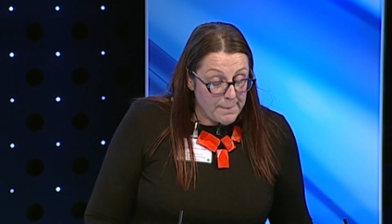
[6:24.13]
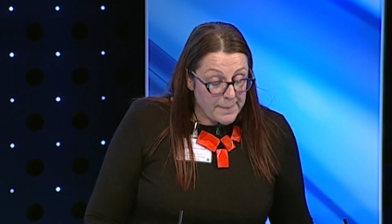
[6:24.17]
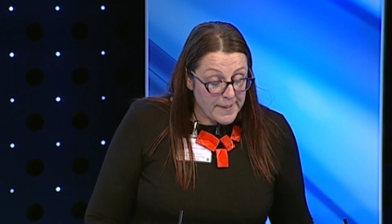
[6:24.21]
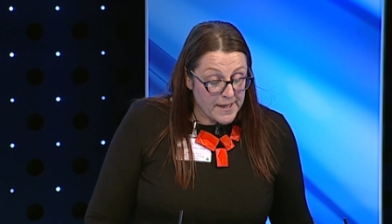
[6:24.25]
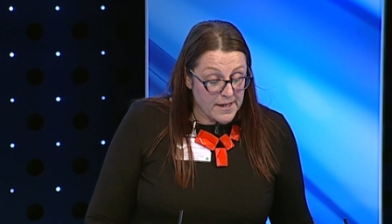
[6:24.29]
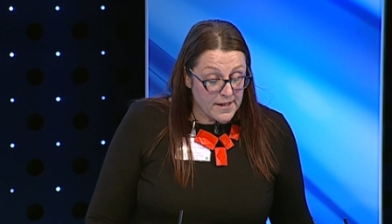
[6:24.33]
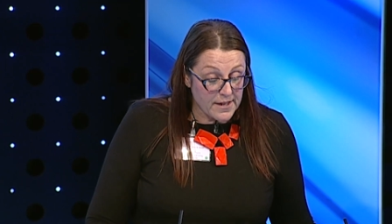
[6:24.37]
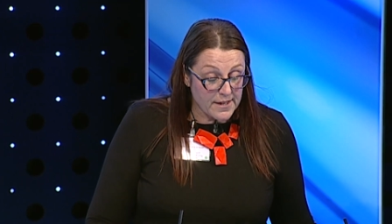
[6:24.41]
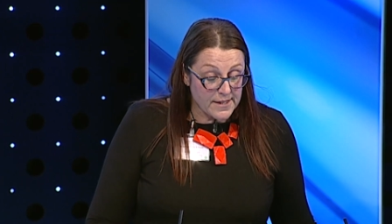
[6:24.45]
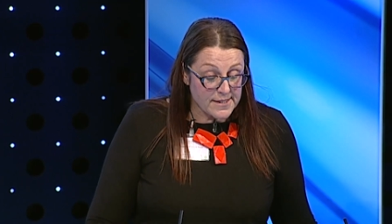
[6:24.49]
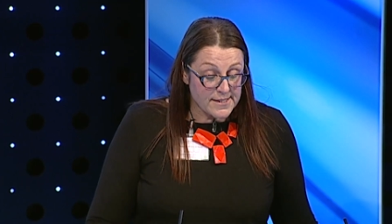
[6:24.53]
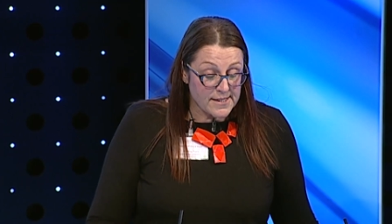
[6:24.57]

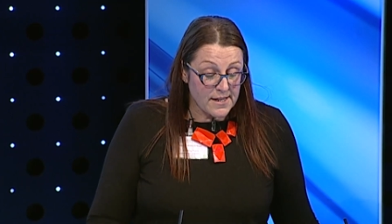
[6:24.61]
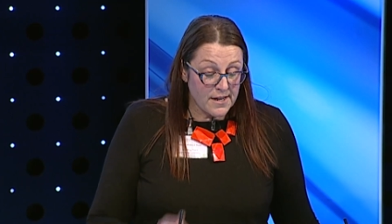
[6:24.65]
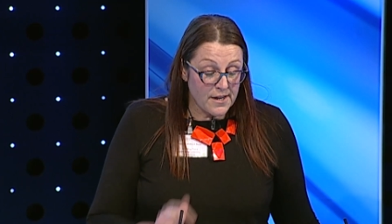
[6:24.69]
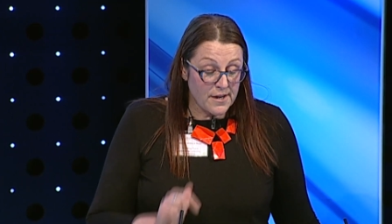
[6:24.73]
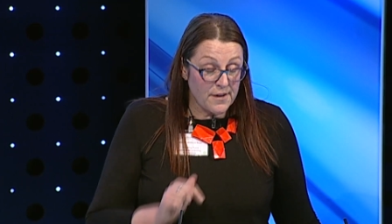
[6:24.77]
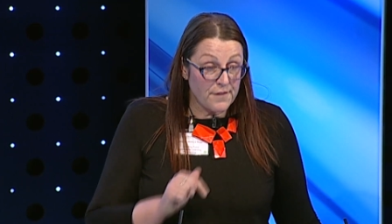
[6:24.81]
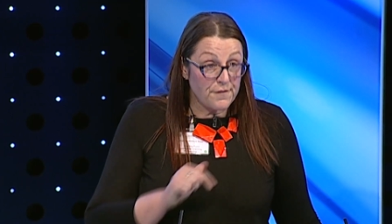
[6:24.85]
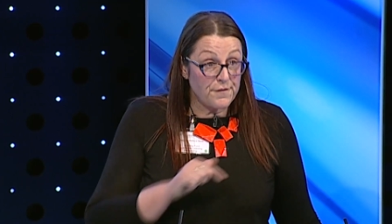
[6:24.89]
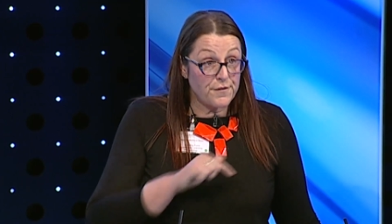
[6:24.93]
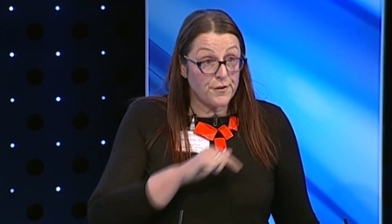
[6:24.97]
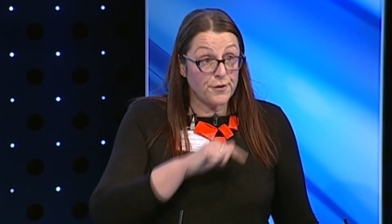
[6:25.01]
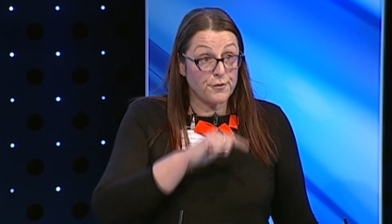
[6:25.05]
Because
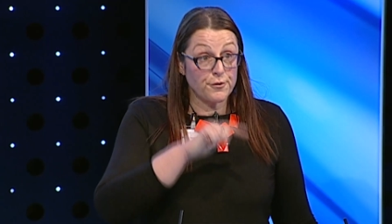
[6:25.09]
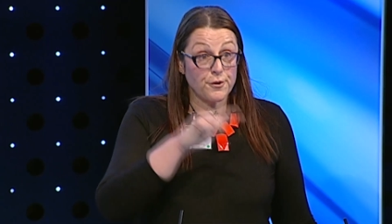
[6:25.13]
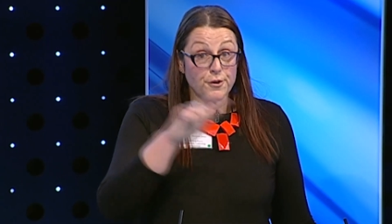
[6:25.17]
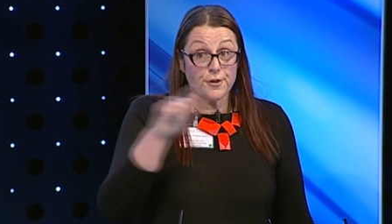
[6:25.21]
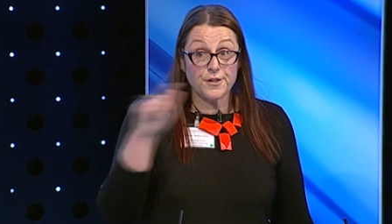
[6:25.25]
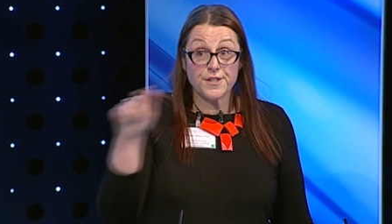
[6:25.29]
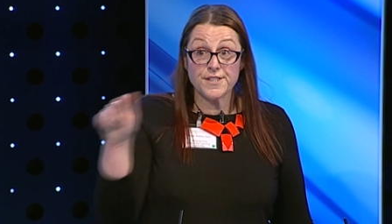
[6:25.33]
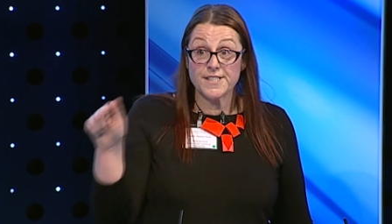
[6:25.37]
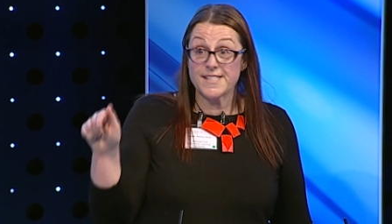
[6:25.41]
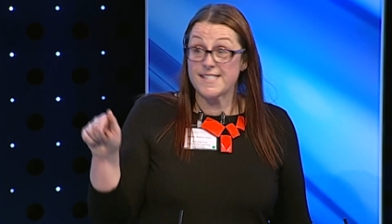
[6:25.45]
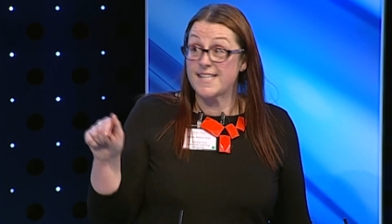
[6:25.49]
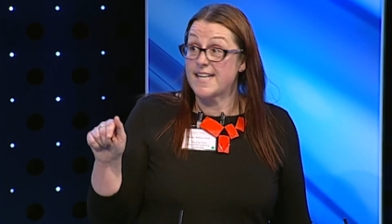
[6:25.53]
for
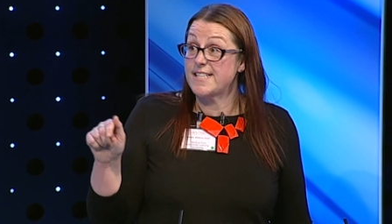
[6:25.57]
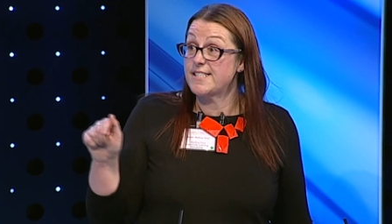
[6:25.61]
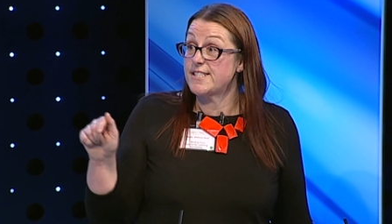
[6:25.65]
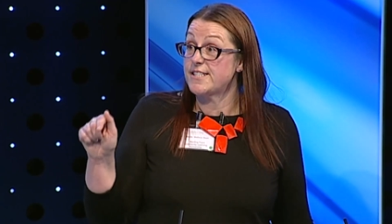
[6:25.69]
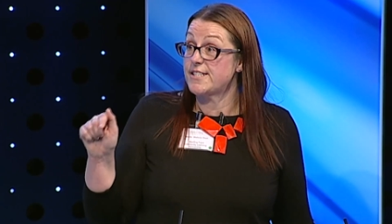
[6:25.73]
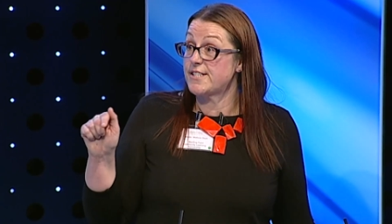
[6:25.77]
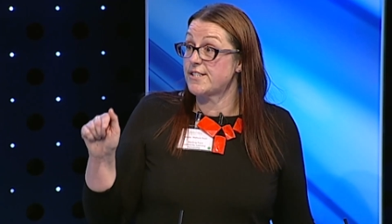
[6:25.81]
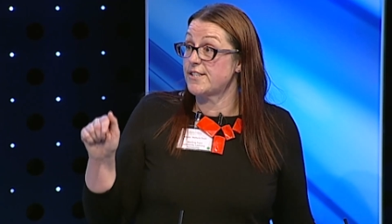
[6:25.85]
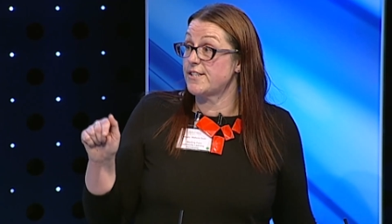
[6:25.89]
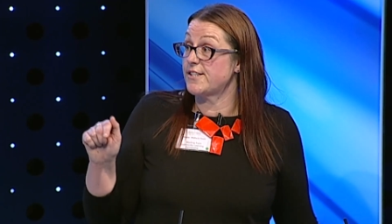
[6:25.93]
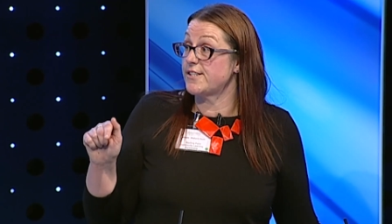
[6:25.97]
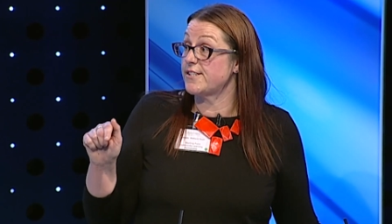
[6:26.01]
all the
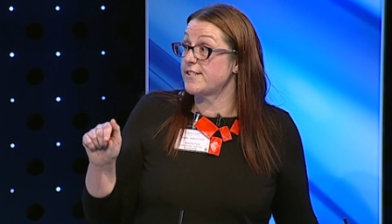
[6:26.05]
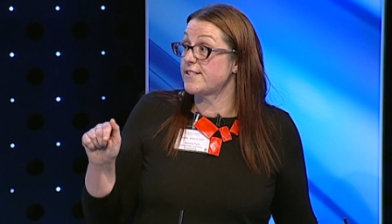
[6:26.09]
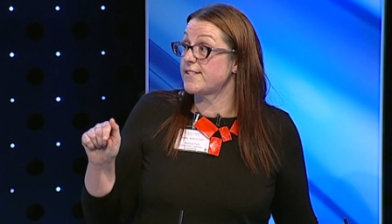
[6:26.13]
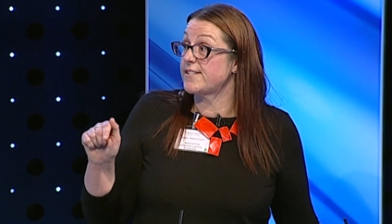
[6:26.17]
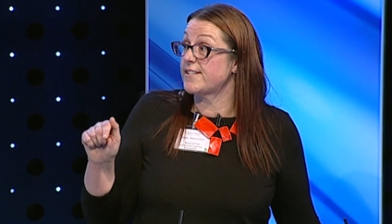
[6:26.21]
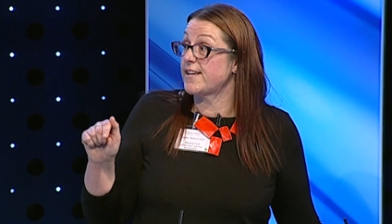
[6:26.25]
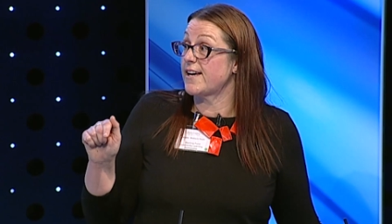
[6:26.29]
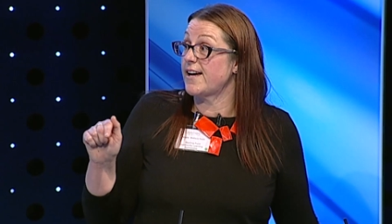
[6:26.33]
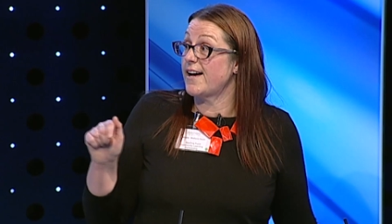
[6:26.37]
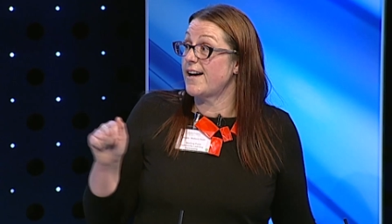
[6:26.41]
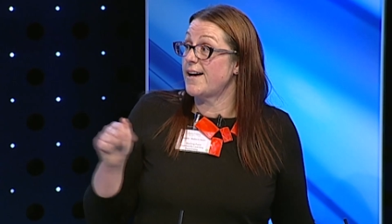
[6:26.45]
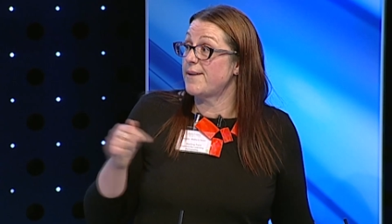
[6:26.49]

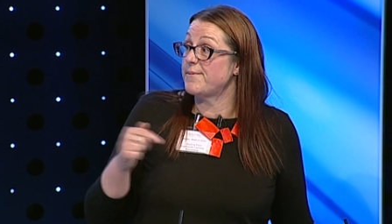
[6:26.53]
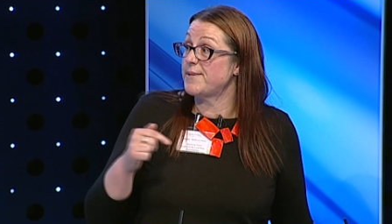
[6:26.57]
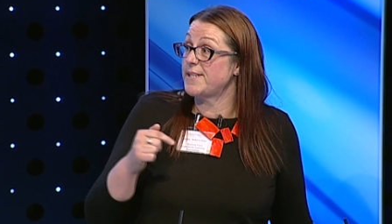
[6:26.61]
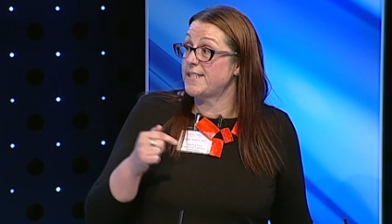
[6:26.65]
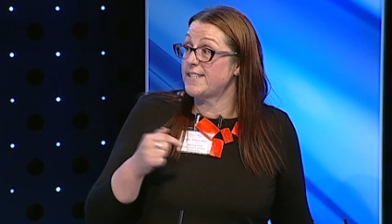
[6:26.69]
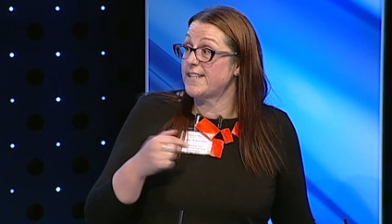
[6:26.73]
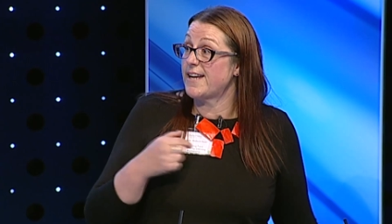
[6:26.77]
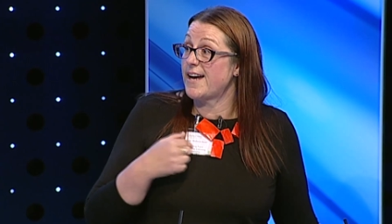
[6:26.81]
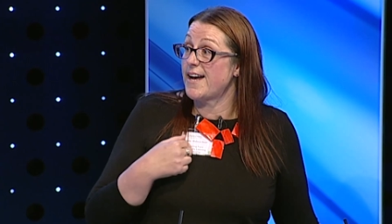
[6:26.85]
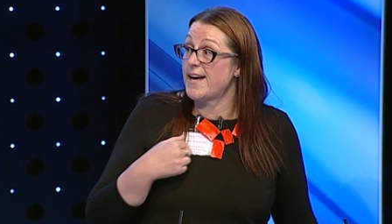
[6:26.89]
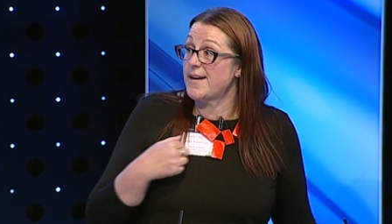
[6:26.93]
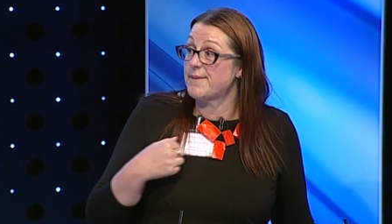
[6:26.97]
centres, I
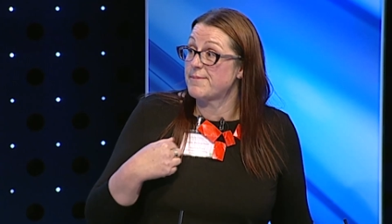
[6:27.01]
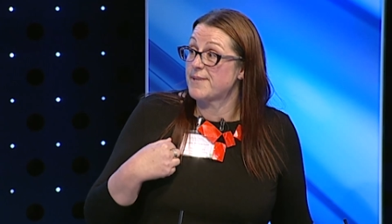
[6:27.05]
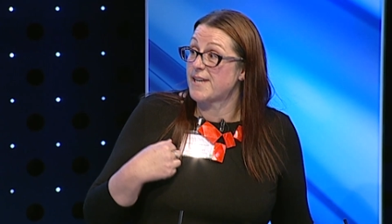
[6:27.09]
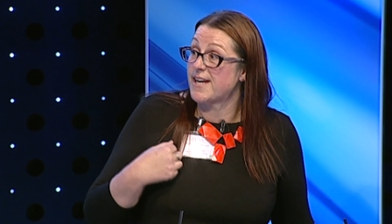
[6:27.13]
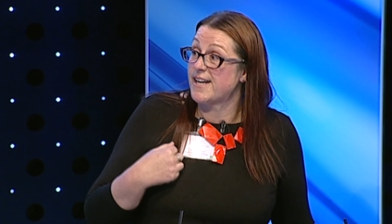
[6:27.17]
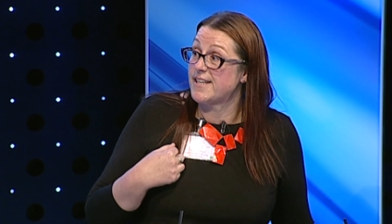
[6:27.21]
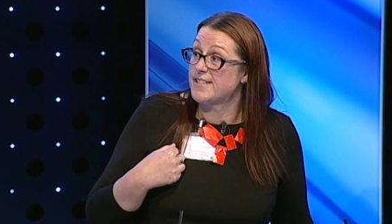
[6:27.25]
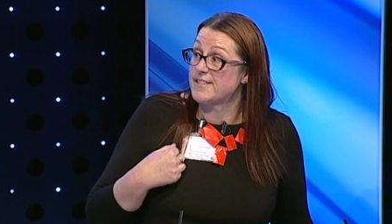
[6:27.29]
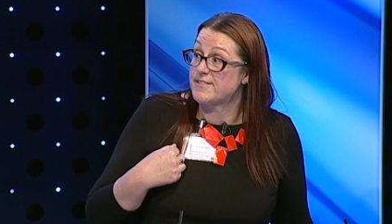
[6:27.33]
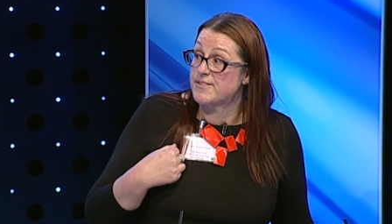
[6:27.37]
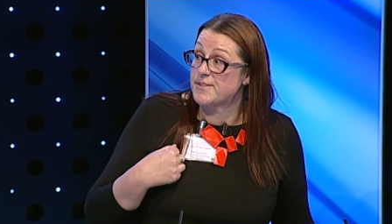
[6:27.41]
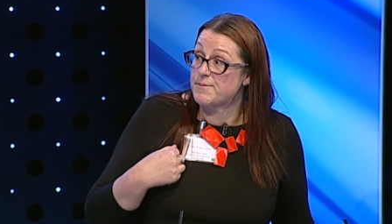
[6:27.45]
mean, I'm
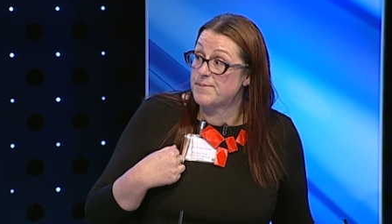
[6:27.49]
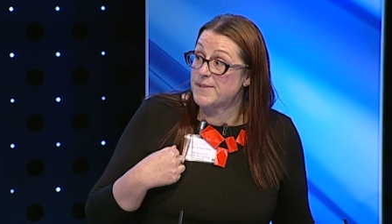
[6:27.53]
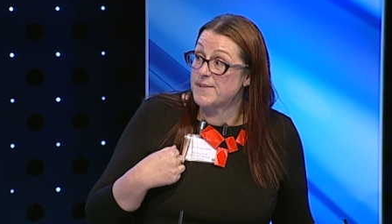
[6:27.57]
kind of